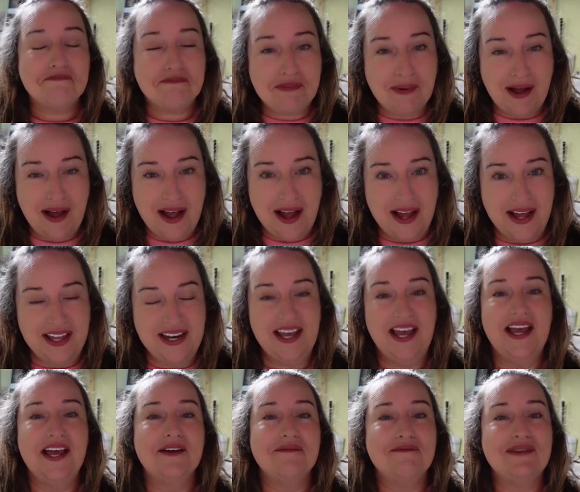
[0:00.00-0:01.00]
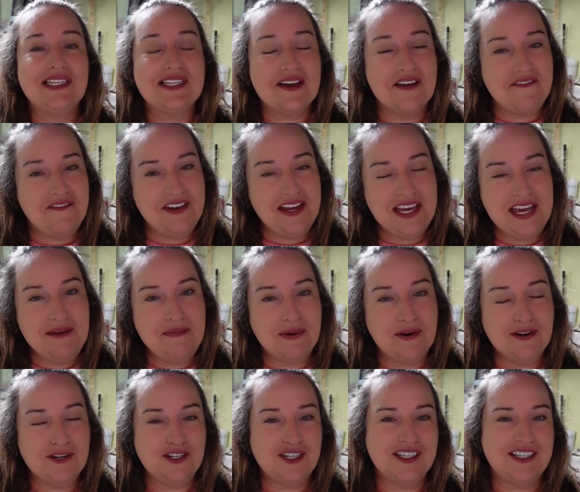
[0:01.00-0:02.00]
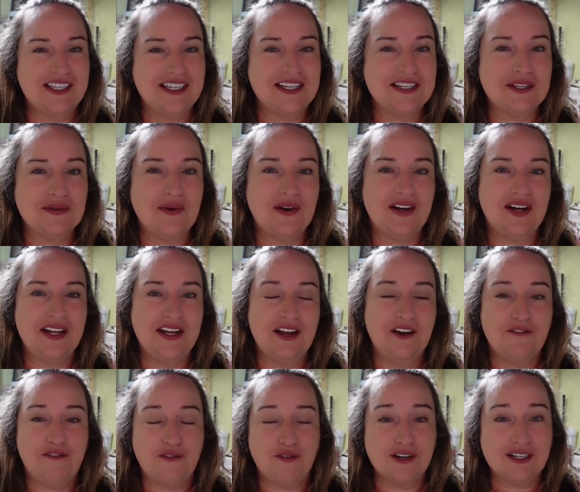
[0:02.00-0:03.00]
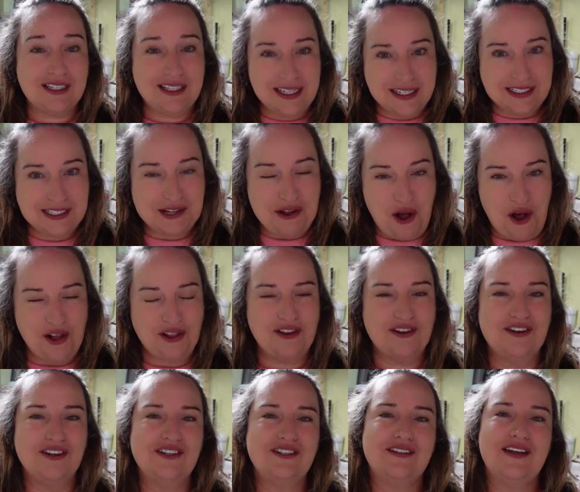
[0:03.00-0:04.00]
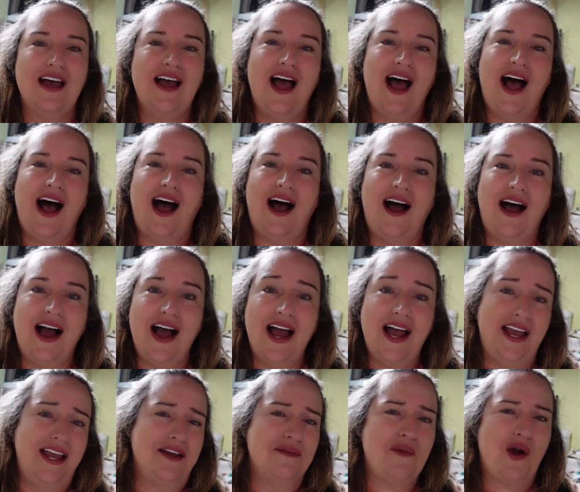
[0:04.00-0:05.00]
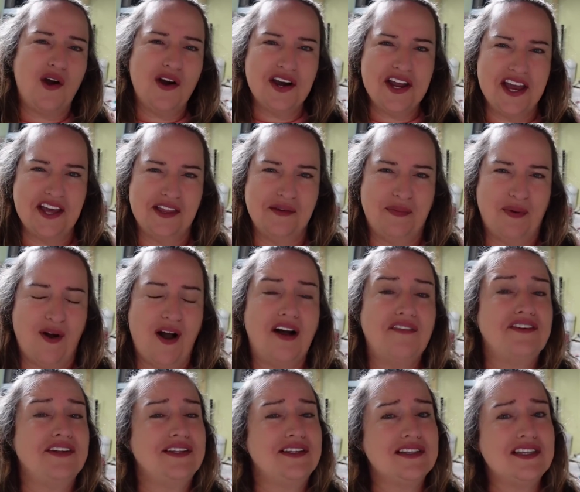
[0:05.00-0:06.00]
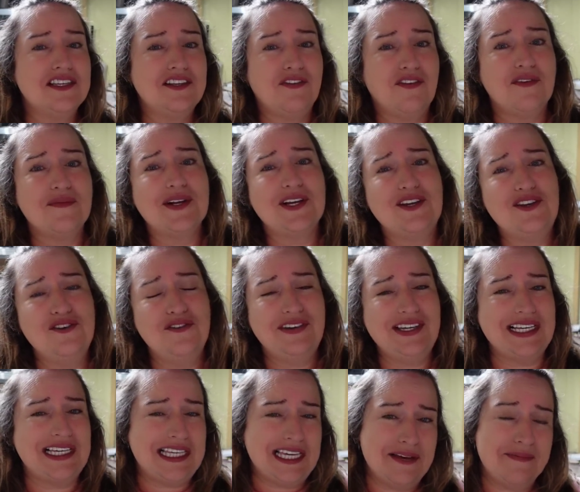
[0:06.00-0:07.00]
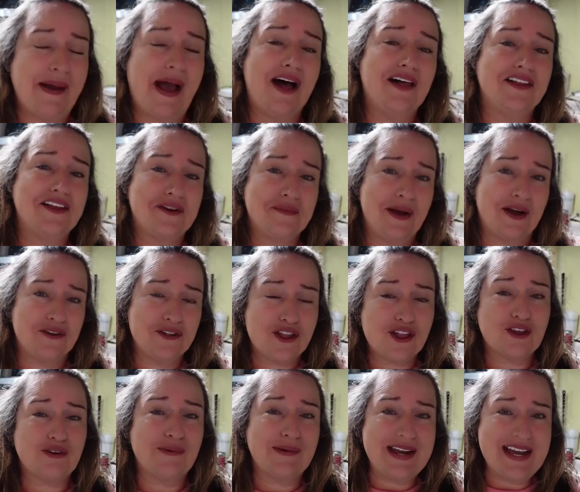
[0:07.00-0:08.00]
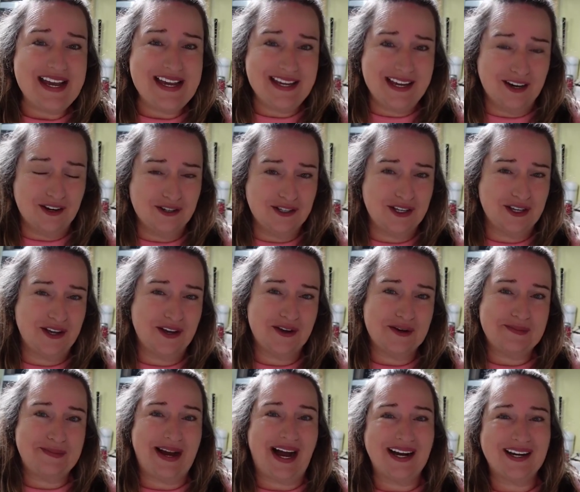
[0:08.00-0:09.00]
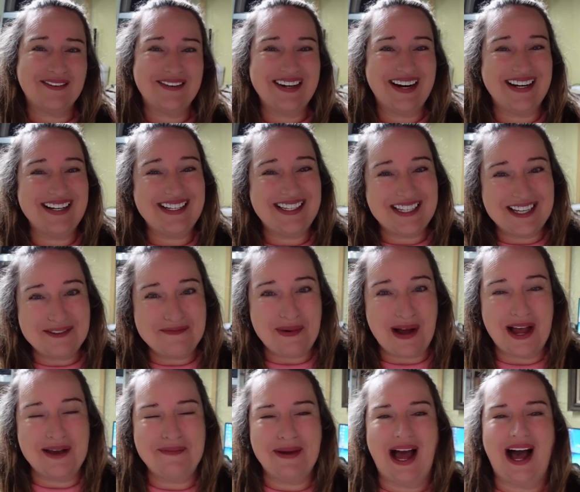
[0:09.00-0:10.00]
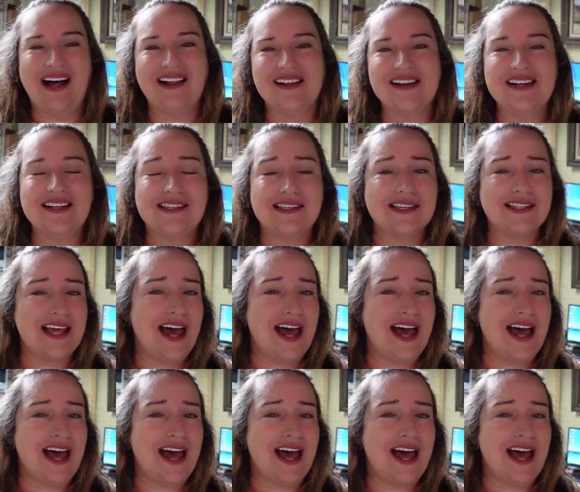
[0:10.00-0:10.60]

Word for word: But Miss Vicky purchased this one for $6. I am already in the profit. This is from a QVC pallet about three years ago, back when I did buy pallets.